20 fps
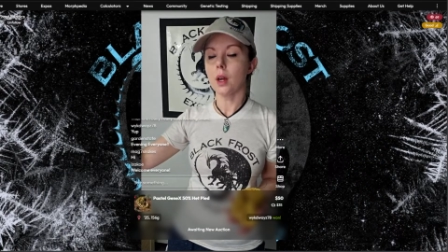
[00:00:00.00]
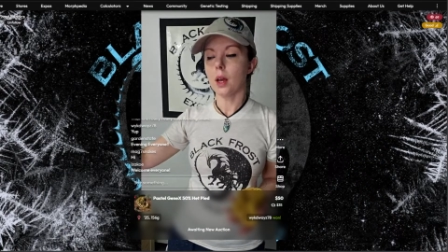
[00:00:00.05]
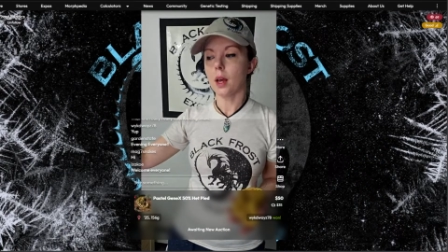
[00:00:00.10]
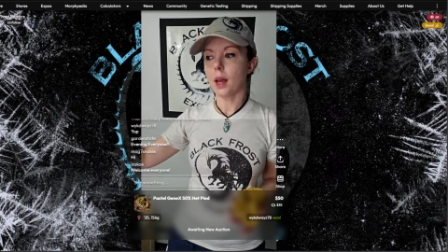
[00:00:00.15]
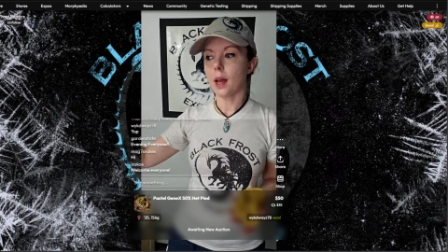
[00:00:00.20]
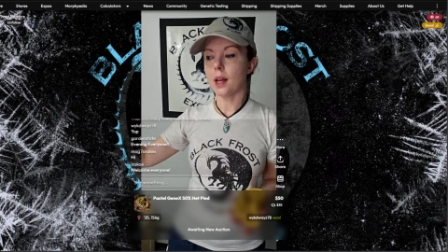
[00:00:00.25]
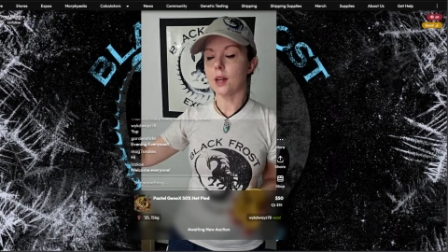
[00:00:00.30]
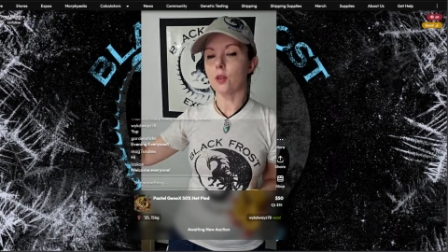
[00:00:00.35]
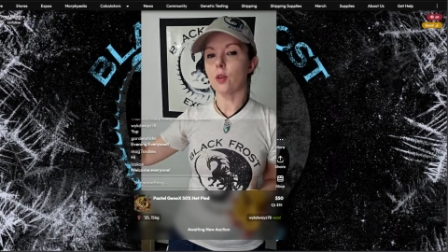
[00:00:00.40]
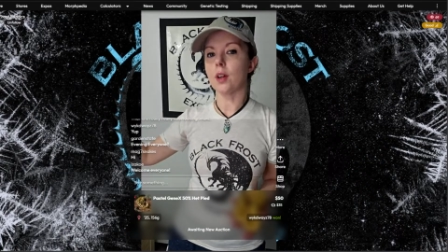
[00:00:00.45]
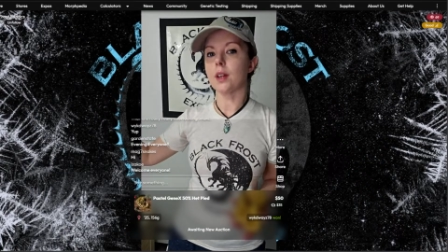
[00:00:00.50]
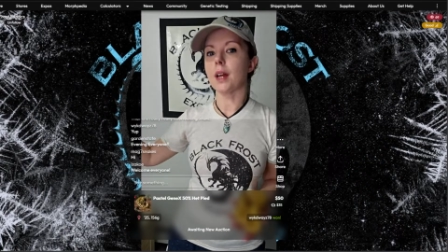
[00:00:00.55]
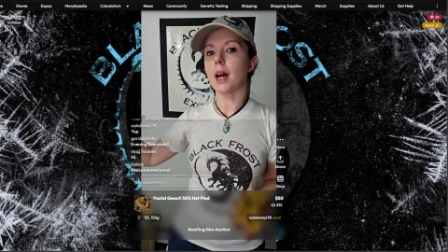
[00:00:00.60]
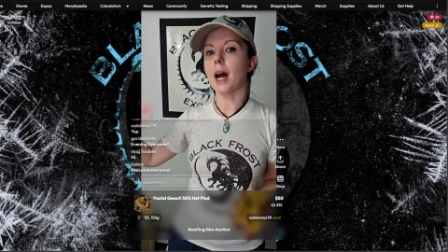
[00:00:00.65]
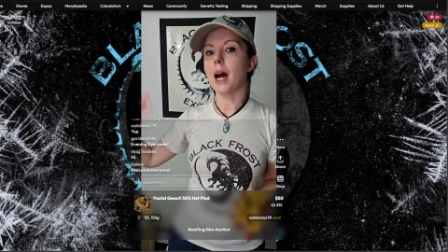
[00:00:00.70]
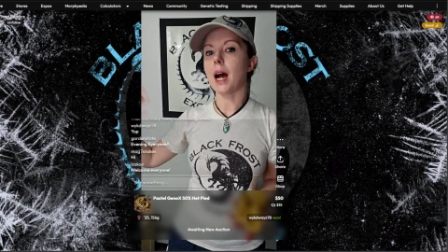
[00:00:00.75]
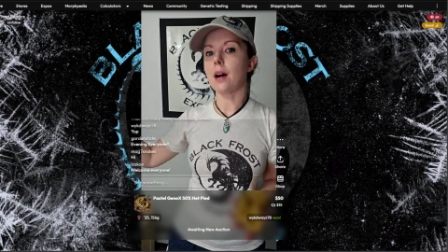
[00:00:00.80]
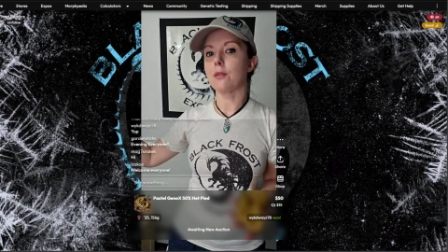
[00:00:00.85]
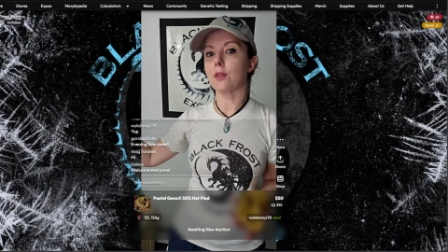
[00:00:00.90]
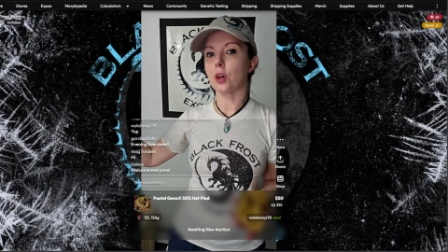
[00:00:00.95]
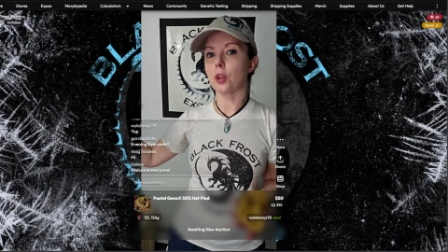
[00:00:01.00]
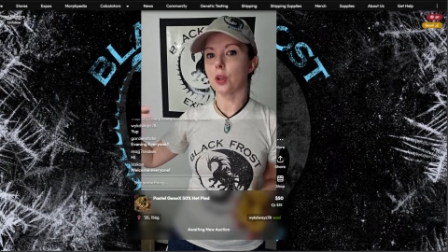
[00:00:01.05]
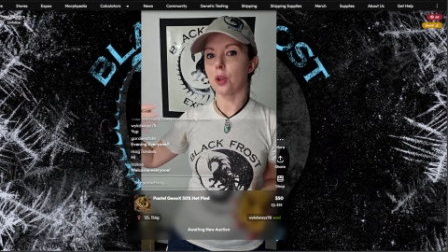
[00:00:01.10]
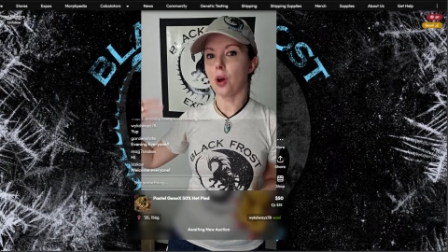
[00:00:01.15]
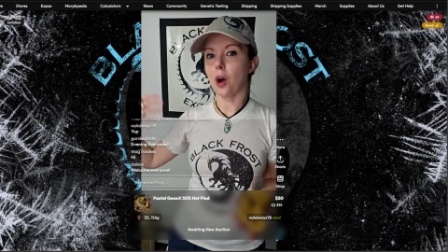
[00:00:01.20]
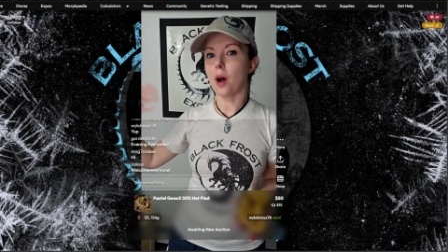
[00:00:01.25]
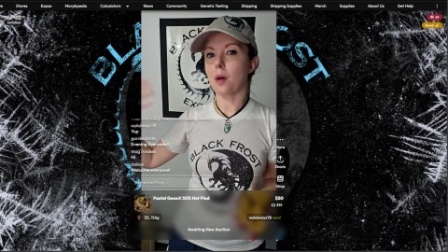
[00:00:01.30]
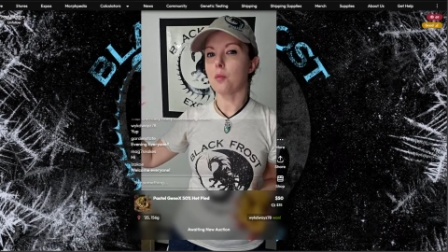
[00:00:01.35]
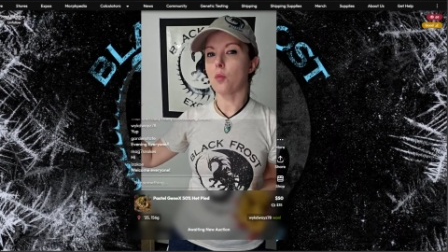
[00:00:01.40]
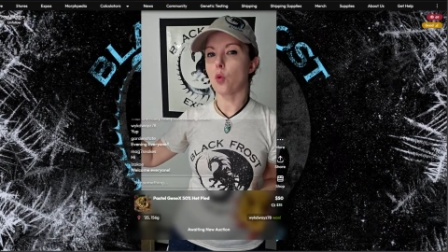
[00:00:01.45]
and going to have a
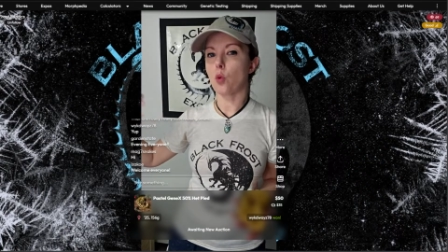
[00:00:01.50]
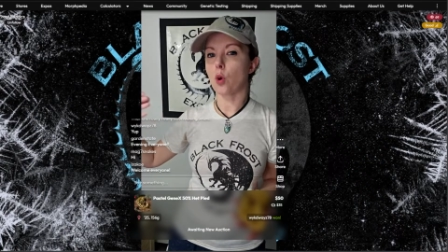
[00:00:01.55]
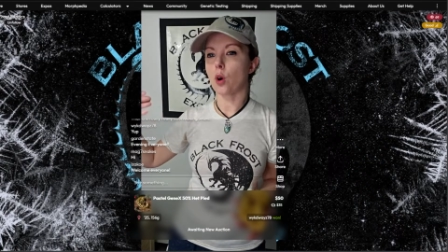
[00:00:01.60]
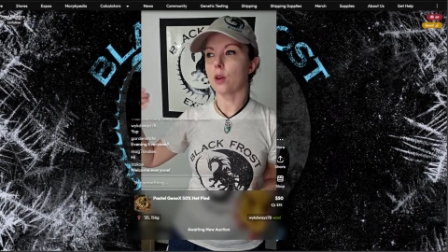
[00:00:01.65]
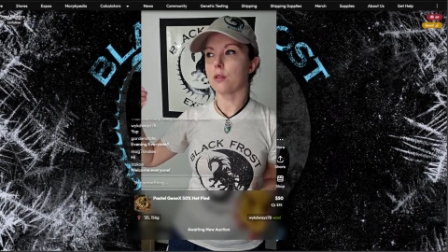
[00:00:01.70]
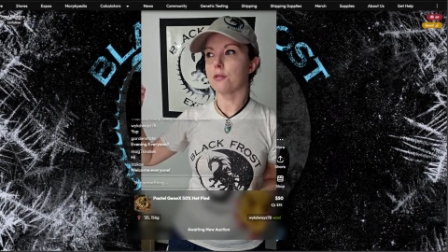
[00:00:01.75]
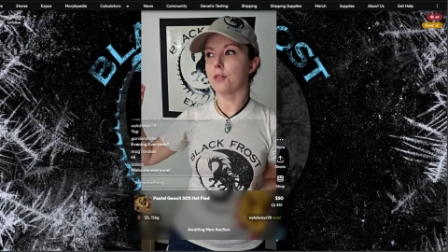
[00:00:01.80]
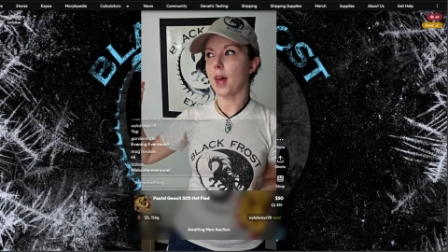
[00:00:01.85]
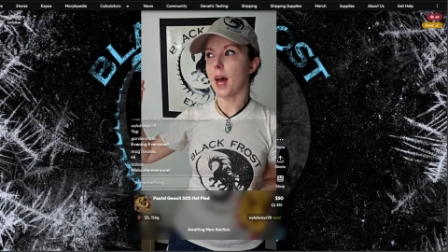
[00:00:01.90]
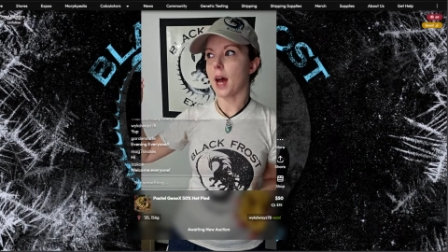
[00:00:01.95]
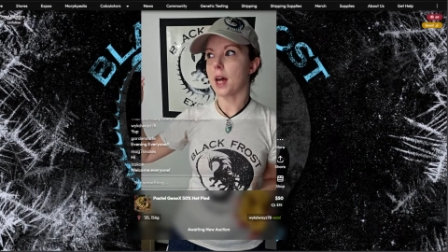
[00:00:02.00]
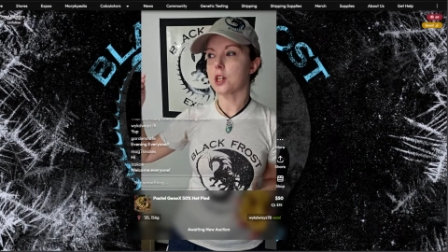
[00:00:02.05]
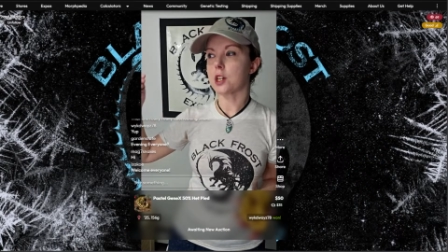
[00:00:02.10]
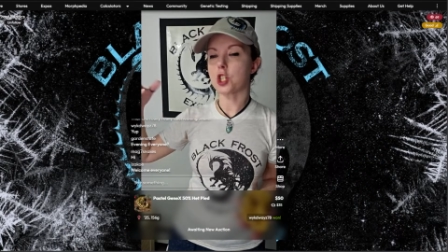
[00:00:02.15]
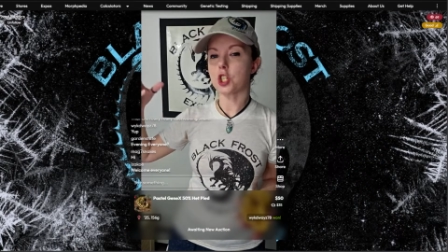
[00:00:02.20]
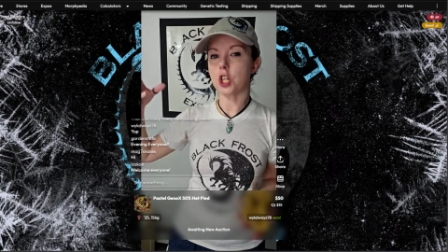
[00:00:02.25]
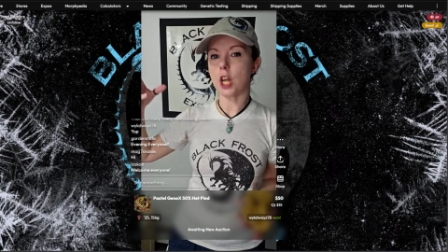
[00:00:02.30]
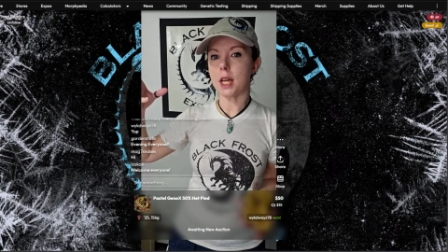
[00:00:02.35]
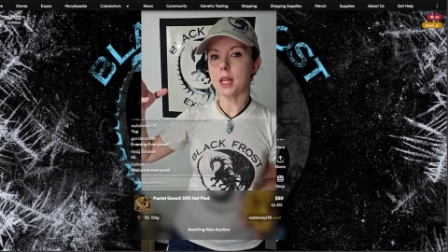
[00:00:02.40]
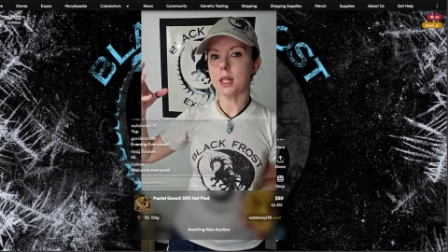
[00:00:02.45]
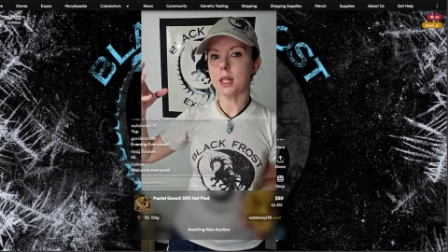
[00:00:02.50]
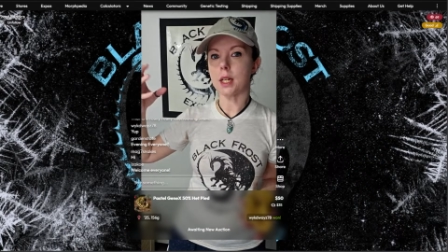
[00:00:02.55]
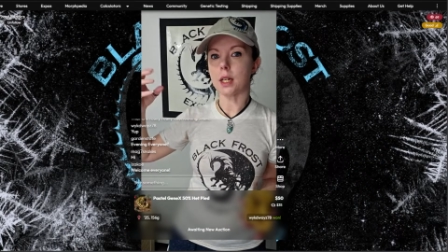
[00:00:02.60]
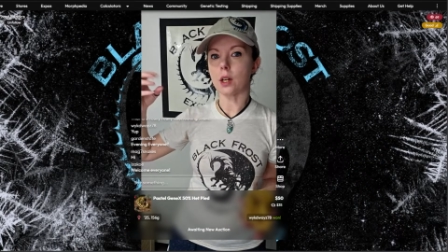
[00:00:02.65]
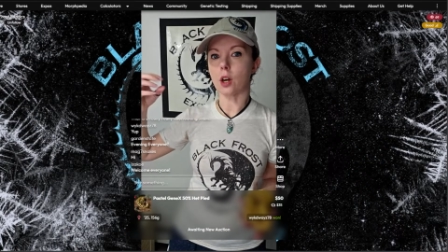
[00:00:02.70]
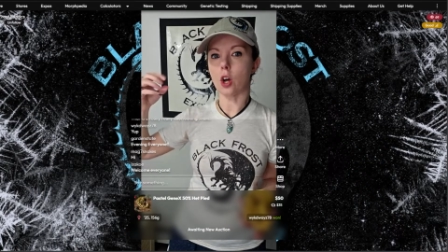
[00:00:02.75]
lot more of that shading